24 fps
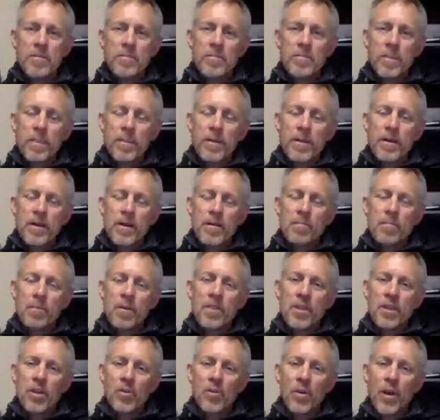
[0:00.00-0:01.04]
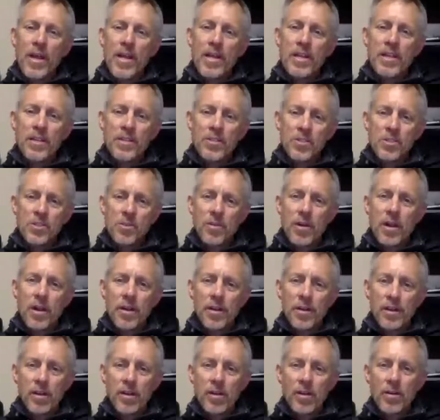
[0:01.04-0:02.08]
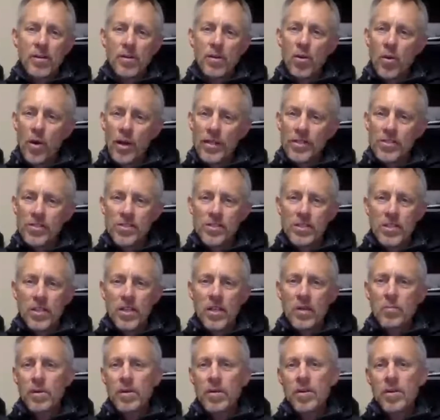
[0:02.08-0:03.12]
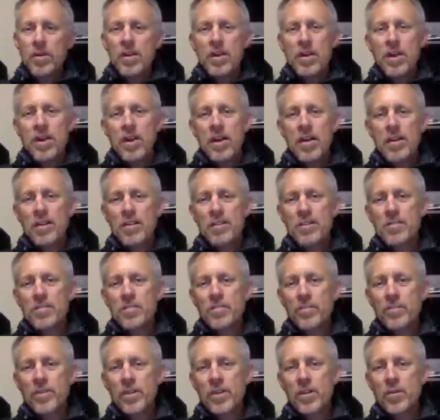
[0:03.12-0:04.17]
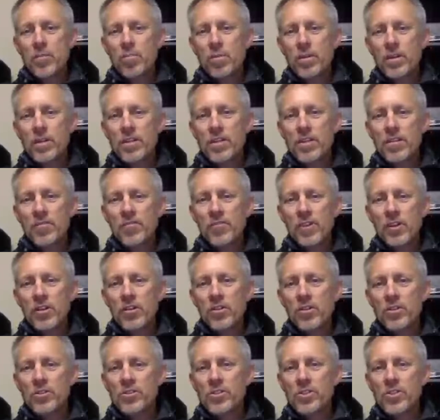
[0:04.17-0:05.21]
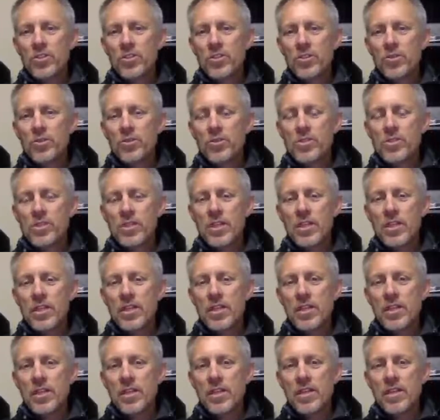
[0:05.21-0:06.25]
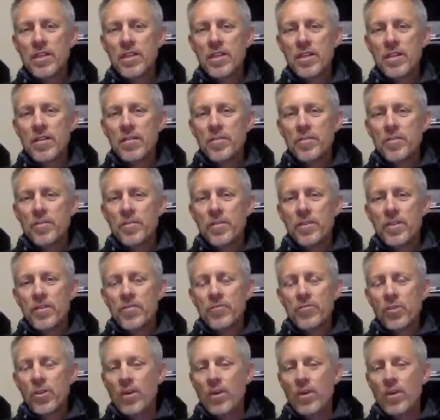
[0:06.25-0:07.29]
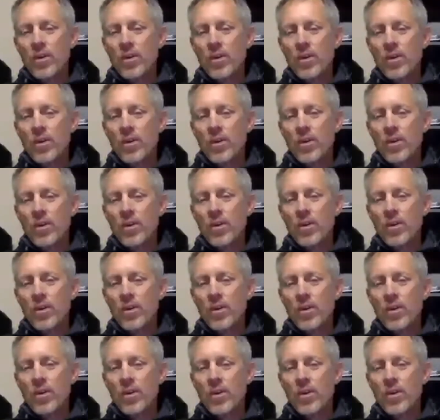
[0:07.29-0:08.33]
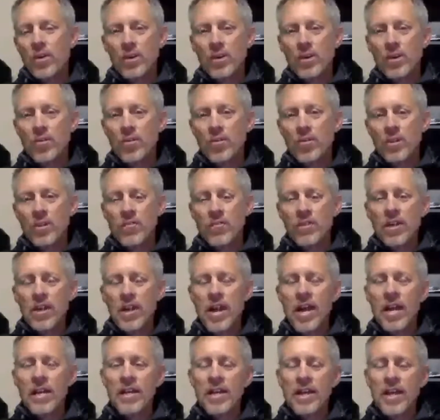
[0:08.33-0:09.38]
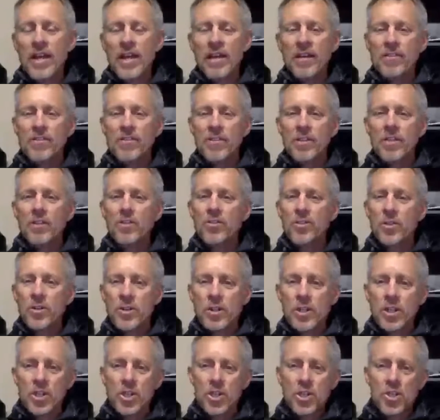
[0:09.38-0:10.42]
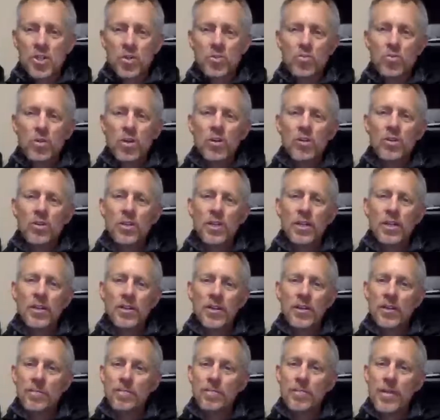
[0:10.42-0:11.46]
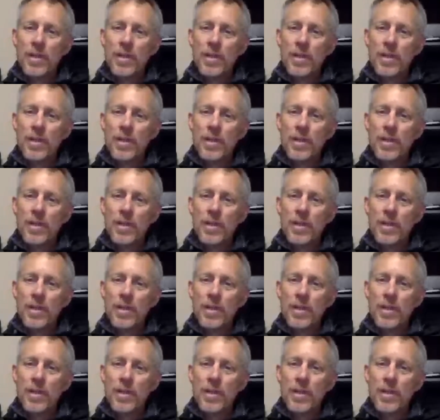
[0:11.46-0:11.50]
But the gradients around here are quite steep and they're pretty difficult to do seated for any kind of extended period or even a high cadence in traditional road gearing.